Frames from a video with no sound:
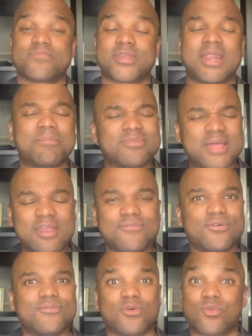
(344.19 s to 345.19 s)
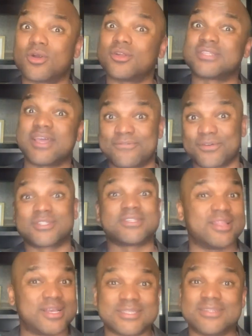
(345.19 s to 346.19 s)
And I'm thankful for words like 1
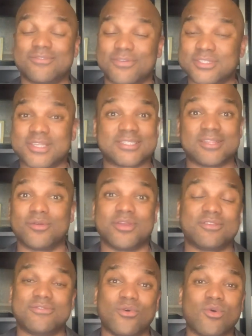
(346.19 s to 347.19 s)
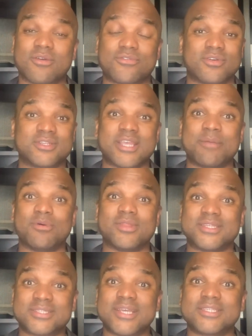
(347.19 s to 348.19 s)
Thessalonians 4, for example,
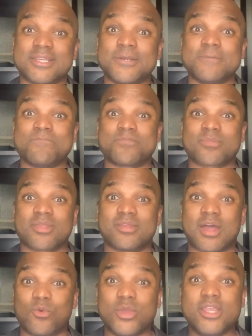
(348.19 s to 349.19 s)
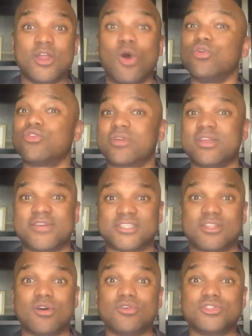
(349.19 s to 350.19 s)
that says, that we don't grieve
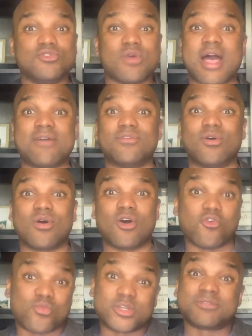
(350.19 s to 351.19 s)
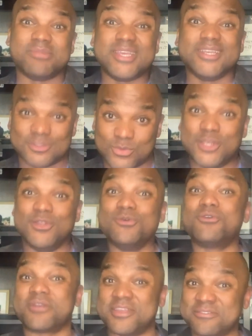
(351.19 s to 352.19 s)
as those who have no hope, which means we do
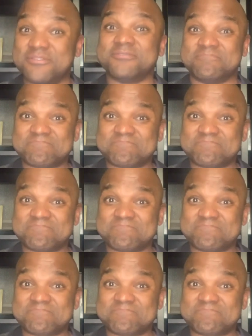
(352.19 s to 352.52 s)
grieve.